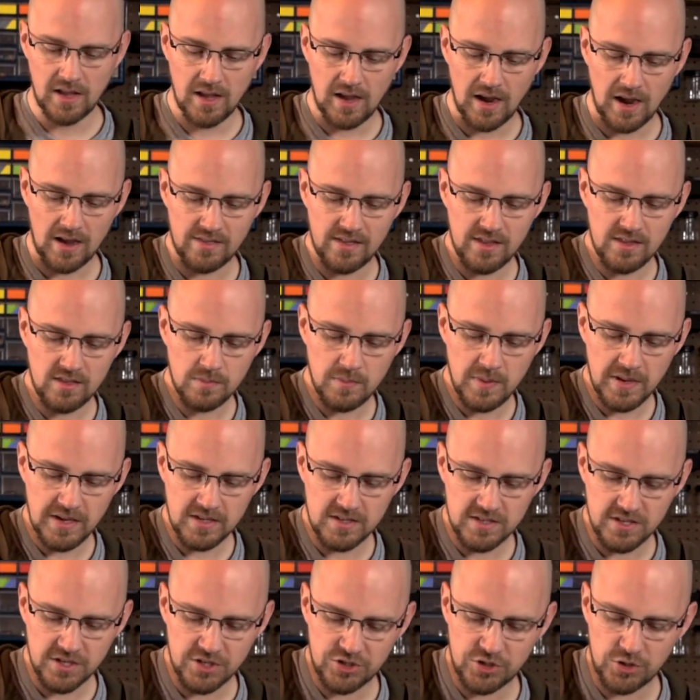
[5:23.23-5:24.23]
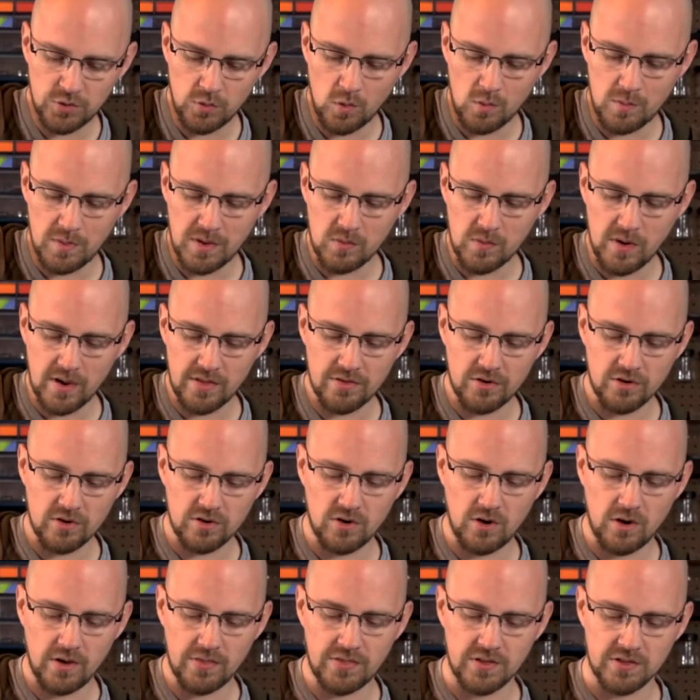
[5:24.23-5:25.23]
I think the biggest issue will be whether or
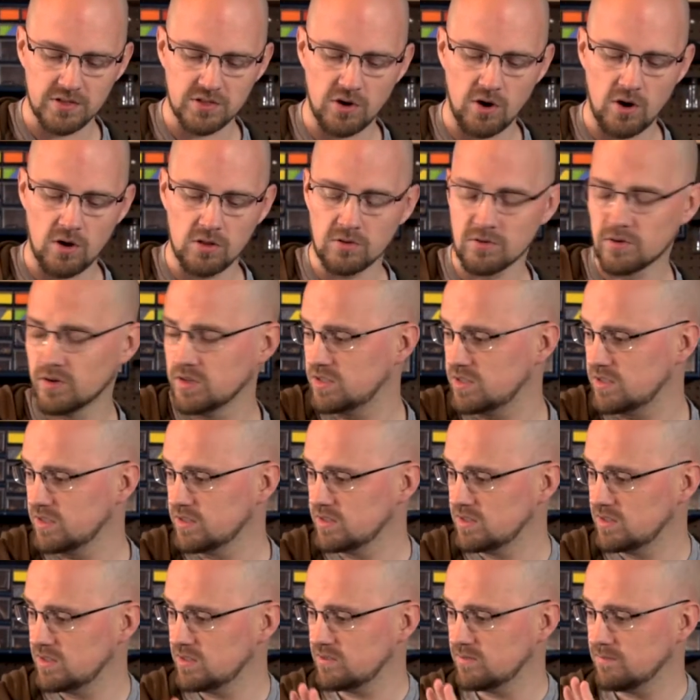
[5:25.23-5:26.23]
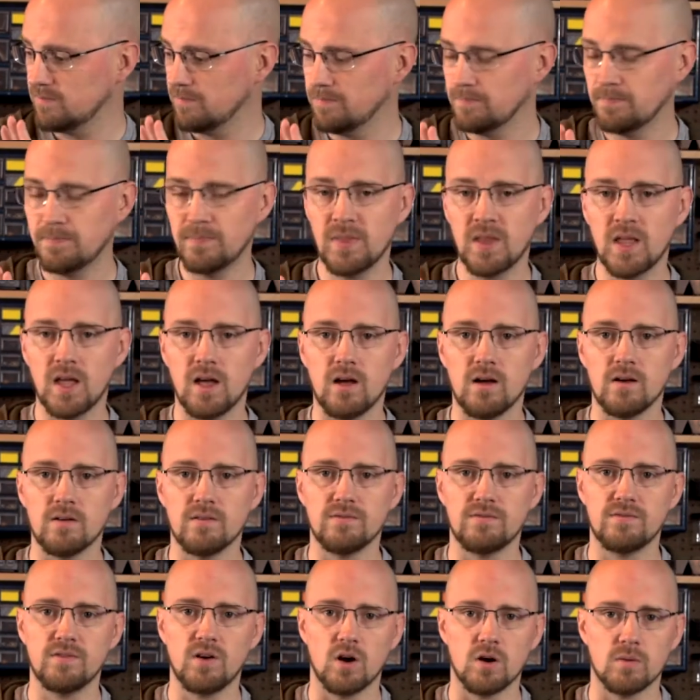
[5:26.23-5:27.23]
not the tolerances
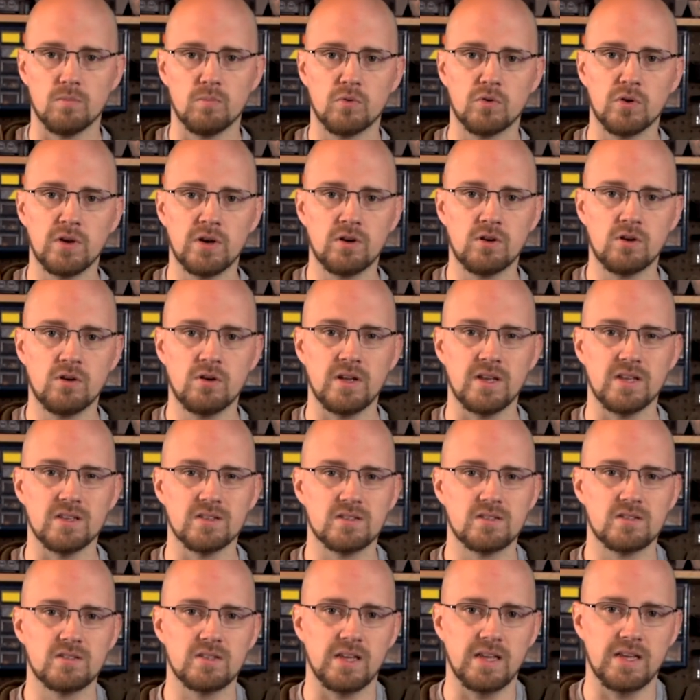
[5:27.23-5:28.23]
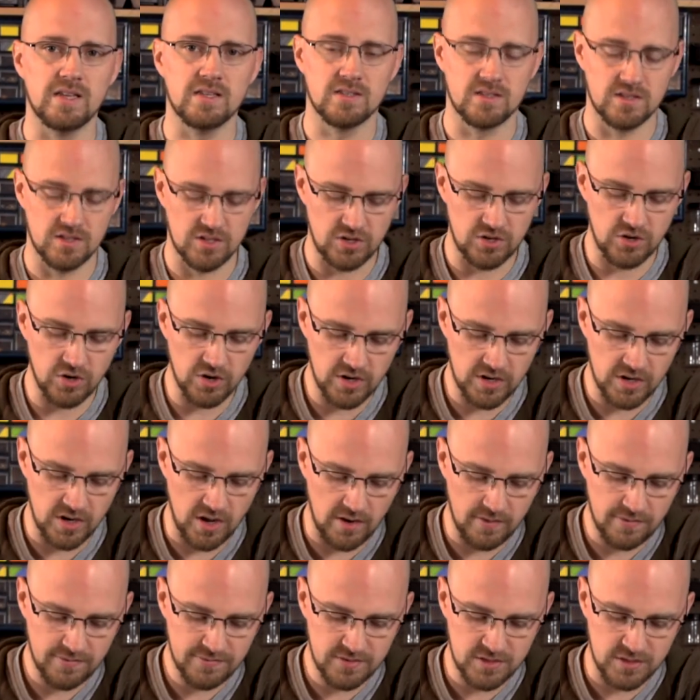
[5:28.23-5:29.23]
of our printer is good
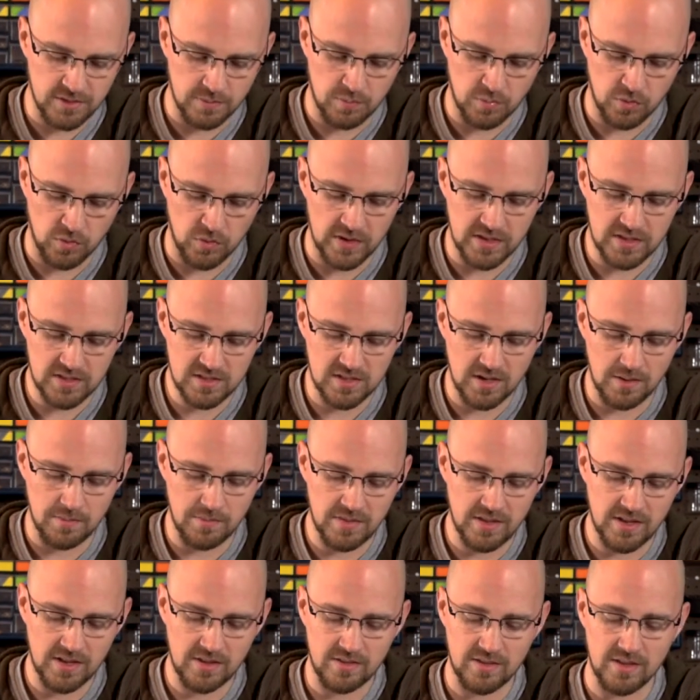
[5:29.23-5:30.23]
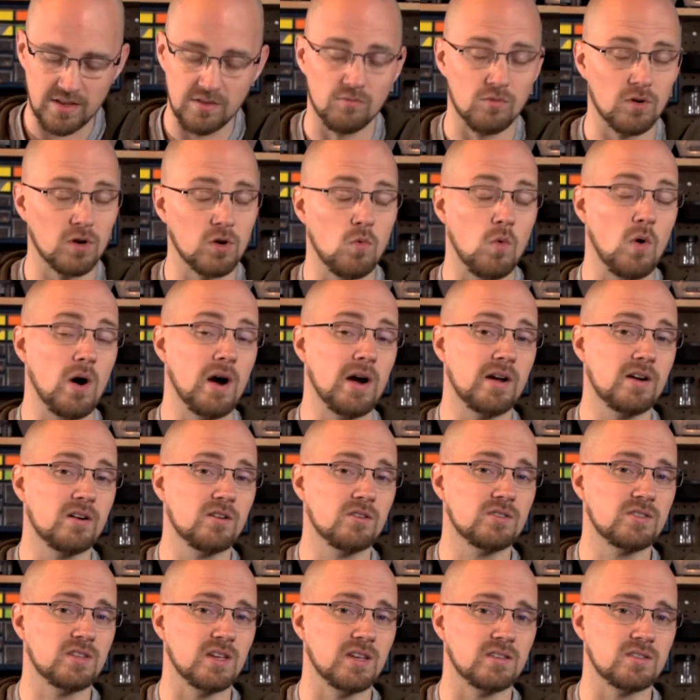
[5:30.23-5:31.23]
enough to print something that
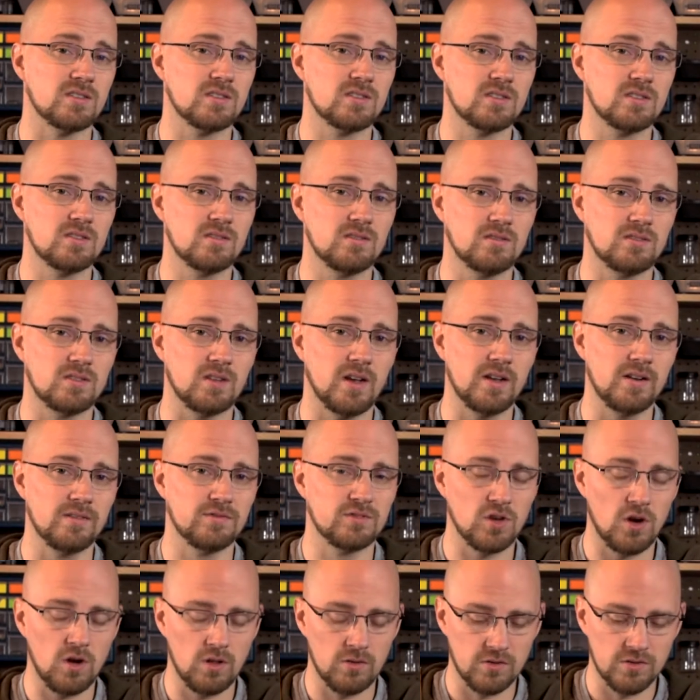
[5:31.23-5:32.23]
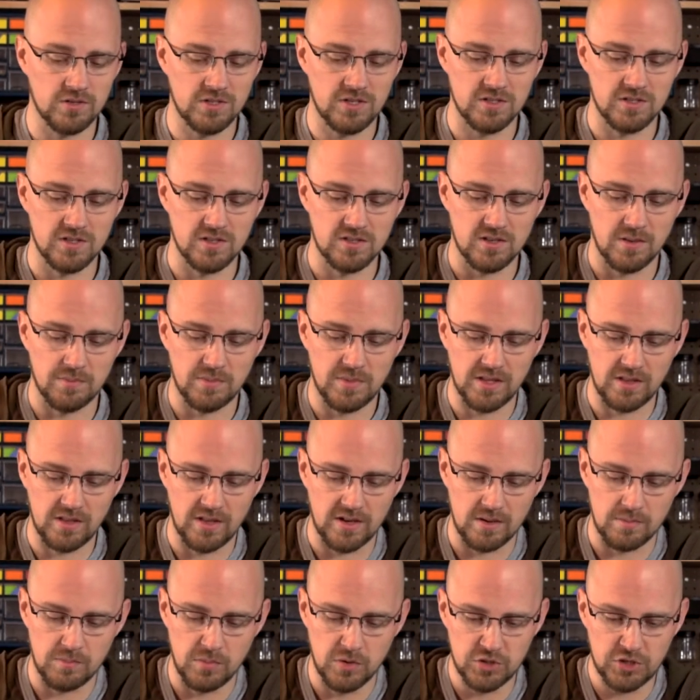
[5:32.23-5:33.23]
requires as tight of tolerances as something
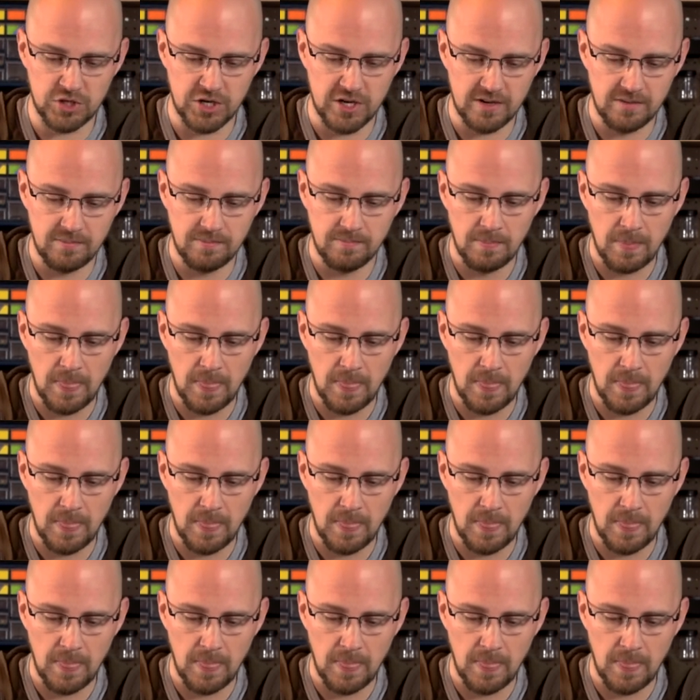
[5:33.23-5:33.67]
like a bushing.